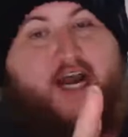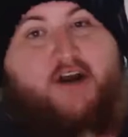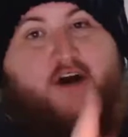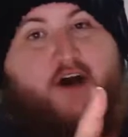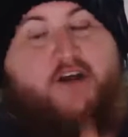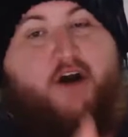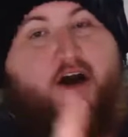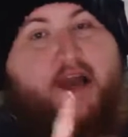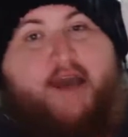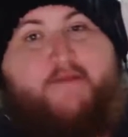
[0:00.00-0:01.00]
I knew
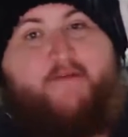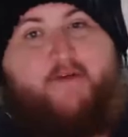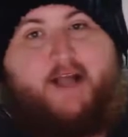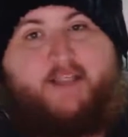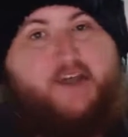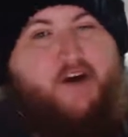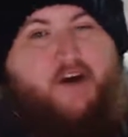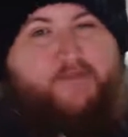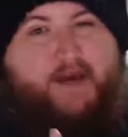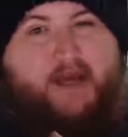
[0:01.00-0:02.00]
I had friends, and I
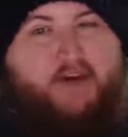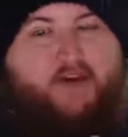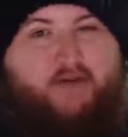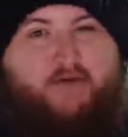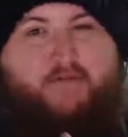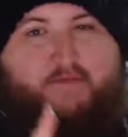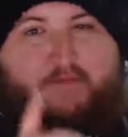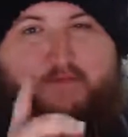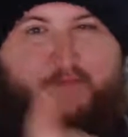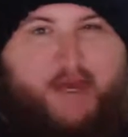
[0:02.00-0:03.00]
bet you,
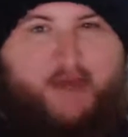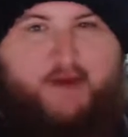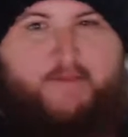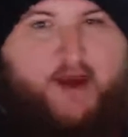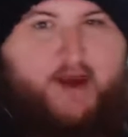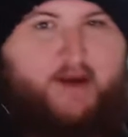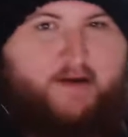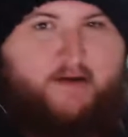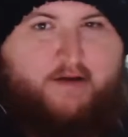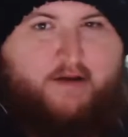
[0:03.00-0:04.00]
mate,
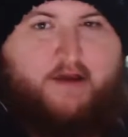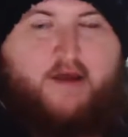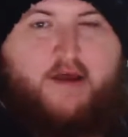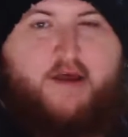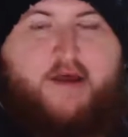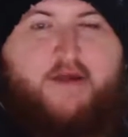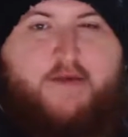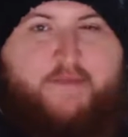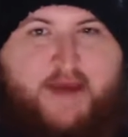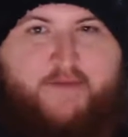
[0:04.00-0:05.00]

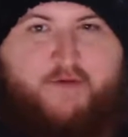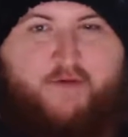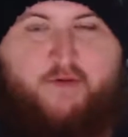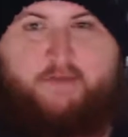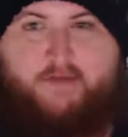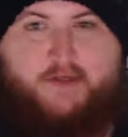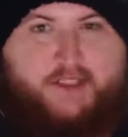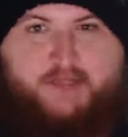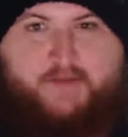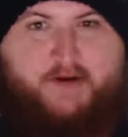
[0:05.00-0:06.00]
People, it wasn't
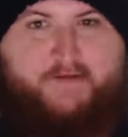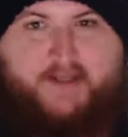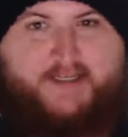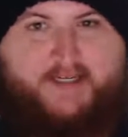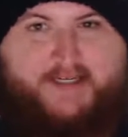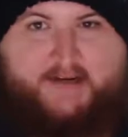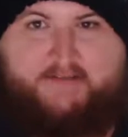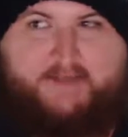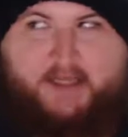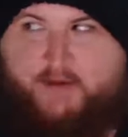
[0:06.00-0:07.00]
just my friends that did it. It
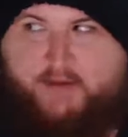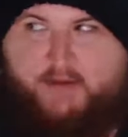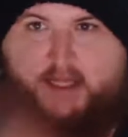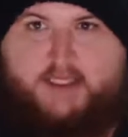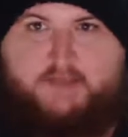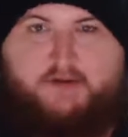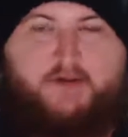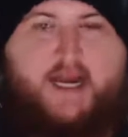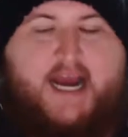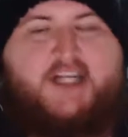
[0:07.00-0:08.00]
was other people out there as well
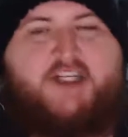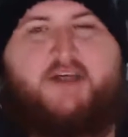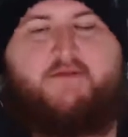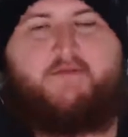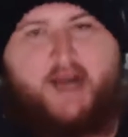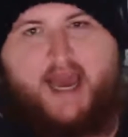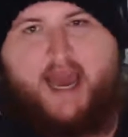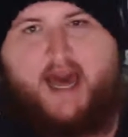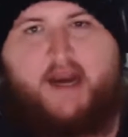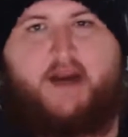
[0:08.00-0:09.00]
that actually went
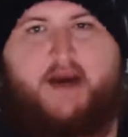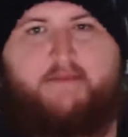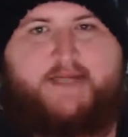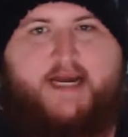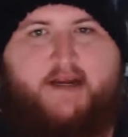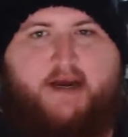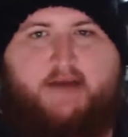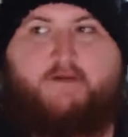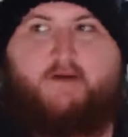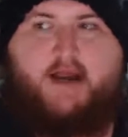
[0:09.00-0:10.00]
out and
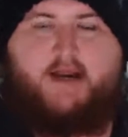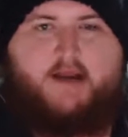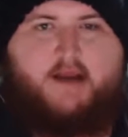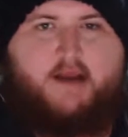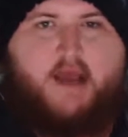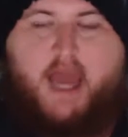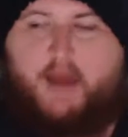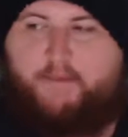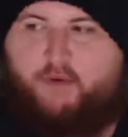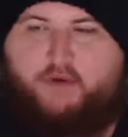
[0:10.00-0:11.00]
upgraded
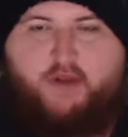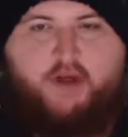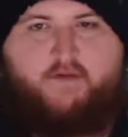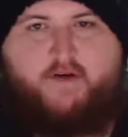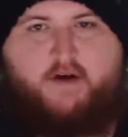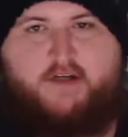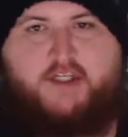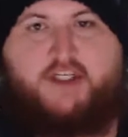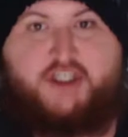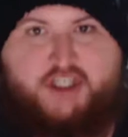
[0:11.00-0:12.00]
and bought new
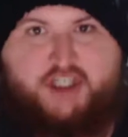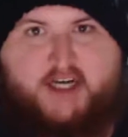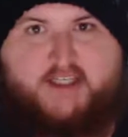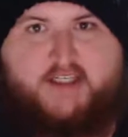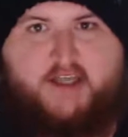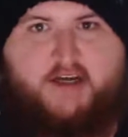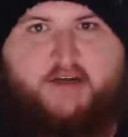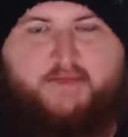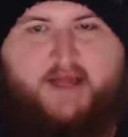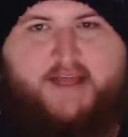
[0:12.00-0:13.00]
phones just so they
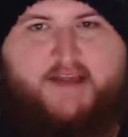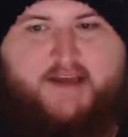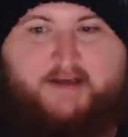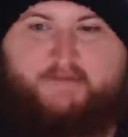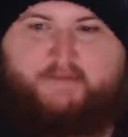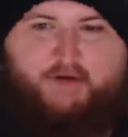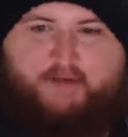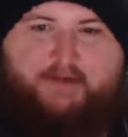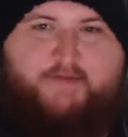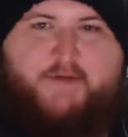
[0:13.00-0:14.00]
could play the
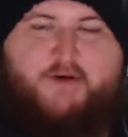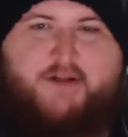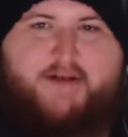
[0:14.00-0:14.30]
probably even Paulie's.